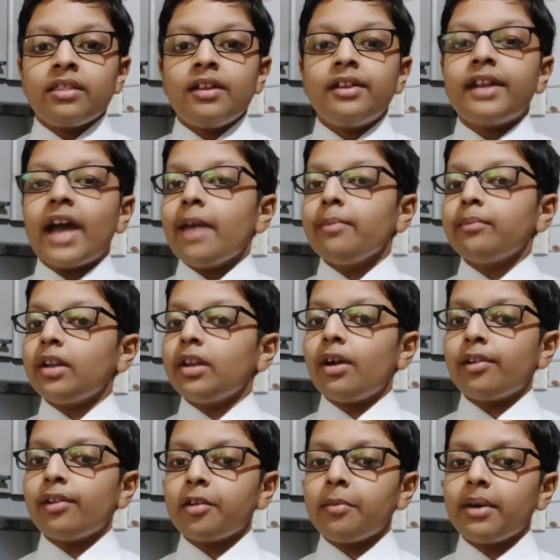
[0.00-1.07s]
The time can
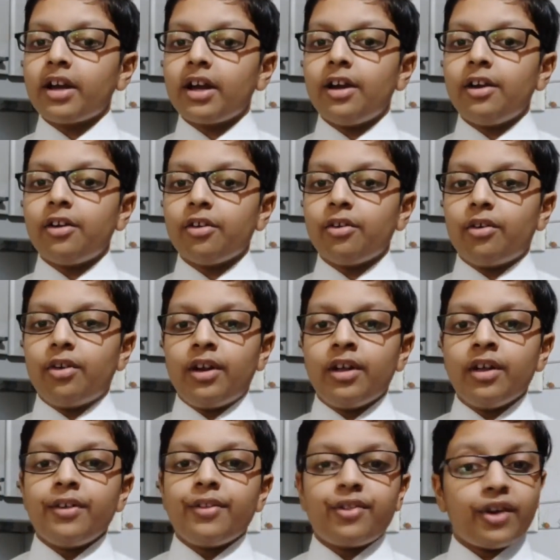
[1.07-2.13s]
also be controlled,
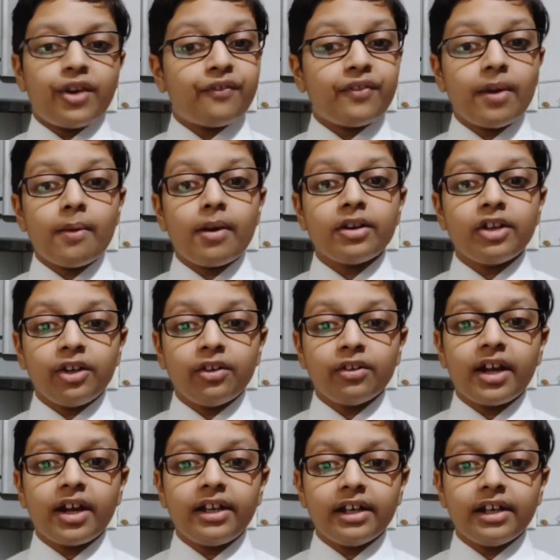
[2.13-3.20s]
so if I wanted
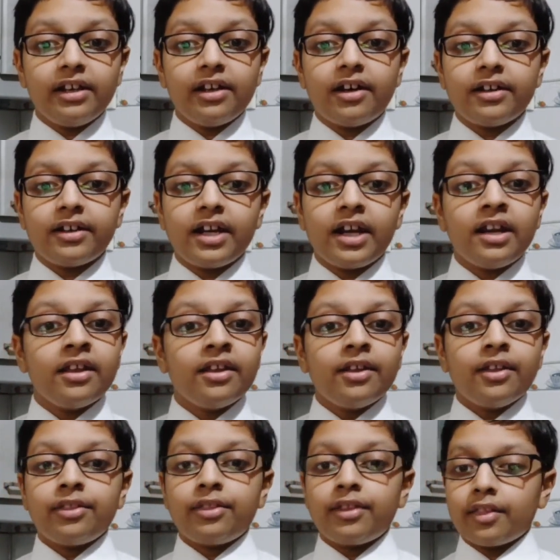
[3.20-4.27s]
to get alerted,
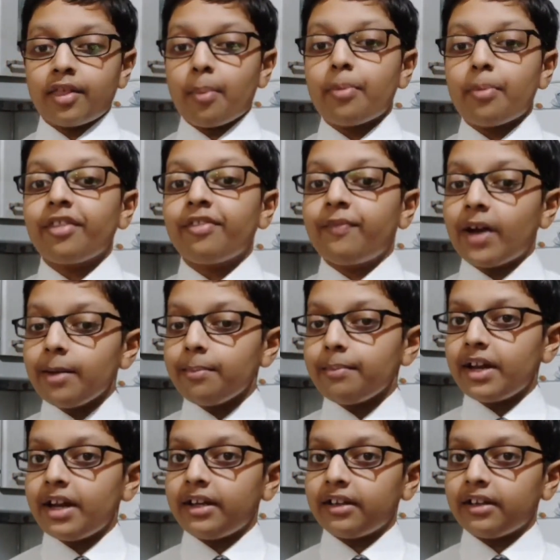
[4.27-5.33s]
say suppose
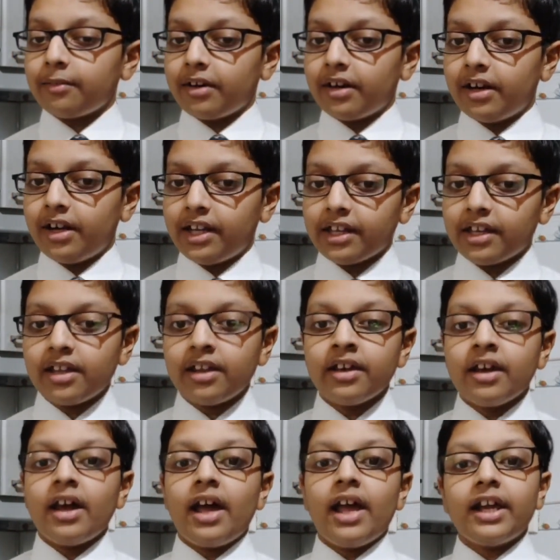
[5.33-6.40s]
one minute earlier,
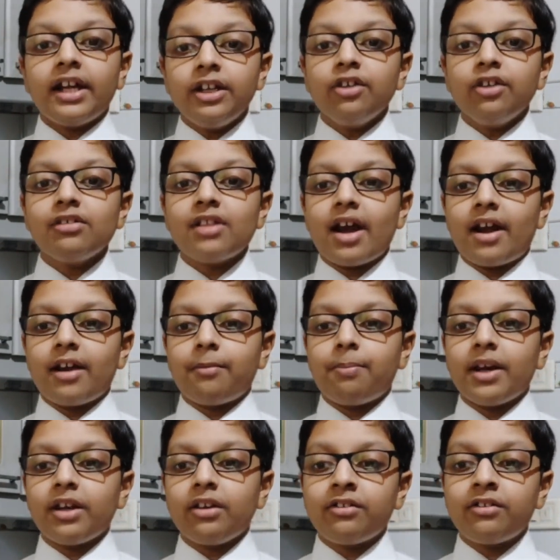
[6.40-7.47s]
I can do that
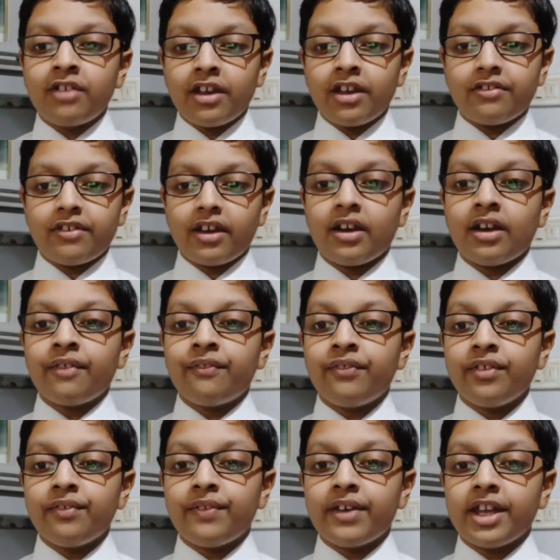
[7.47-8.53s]
by changing a
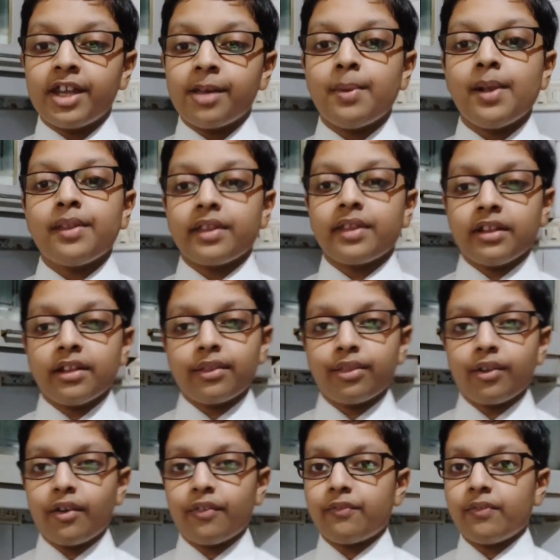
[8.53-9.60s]
few variables in the
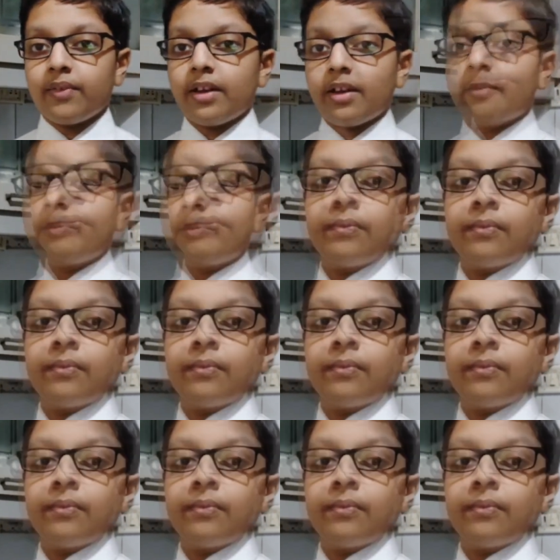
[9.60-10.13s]
software.